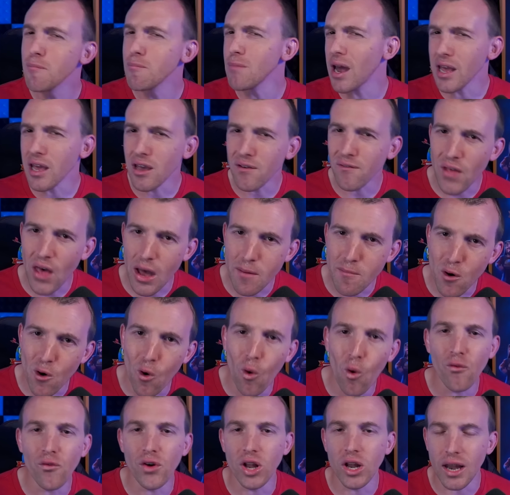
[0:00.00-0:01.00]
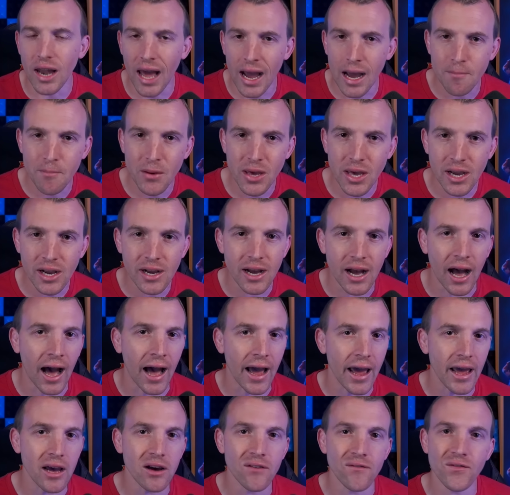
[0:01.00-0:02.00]
many of them overlapping.
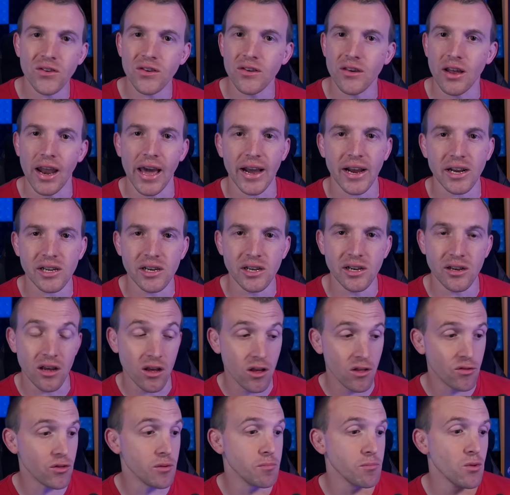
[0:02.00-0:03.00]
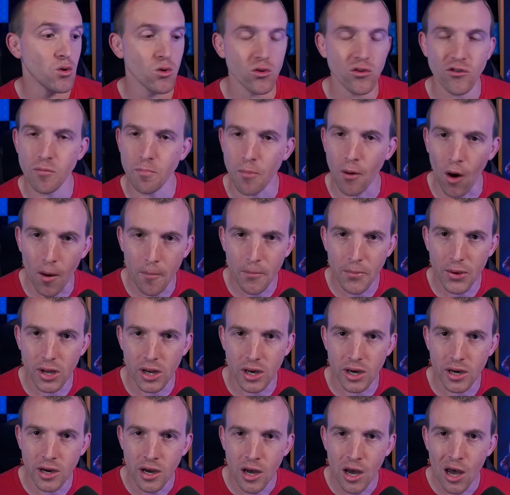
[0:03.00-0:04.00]
I have selected the most
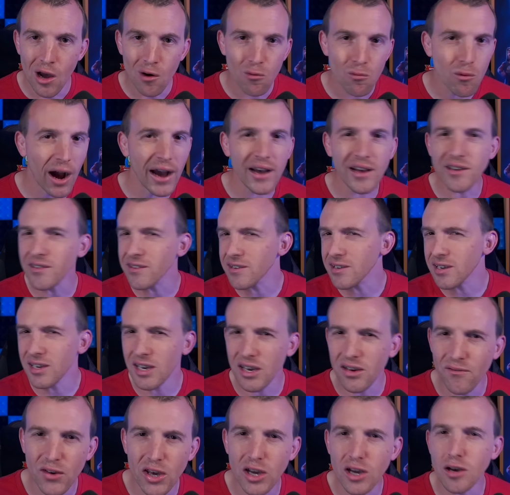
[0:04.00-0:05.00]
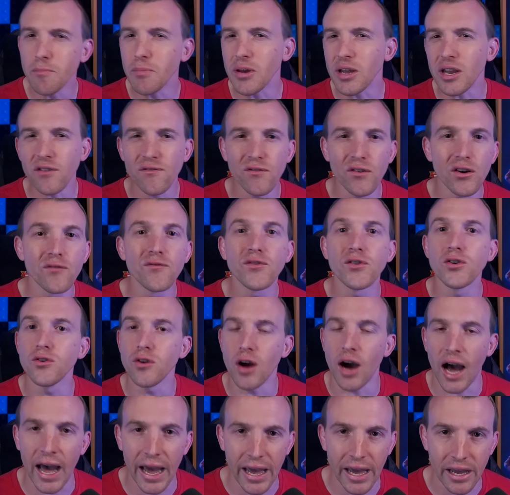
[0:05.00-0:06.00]
popular, whilst giving a bit of a
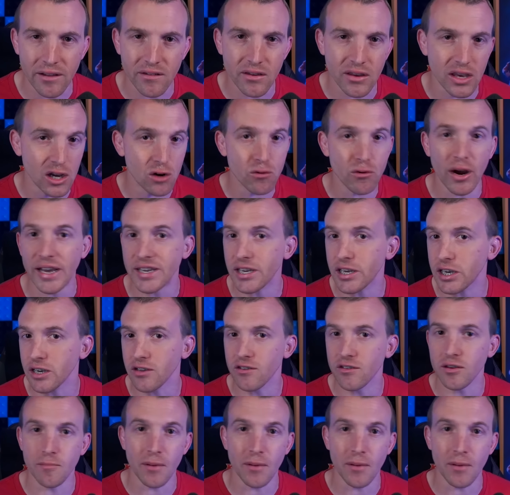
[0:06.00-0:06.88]
variety. Questions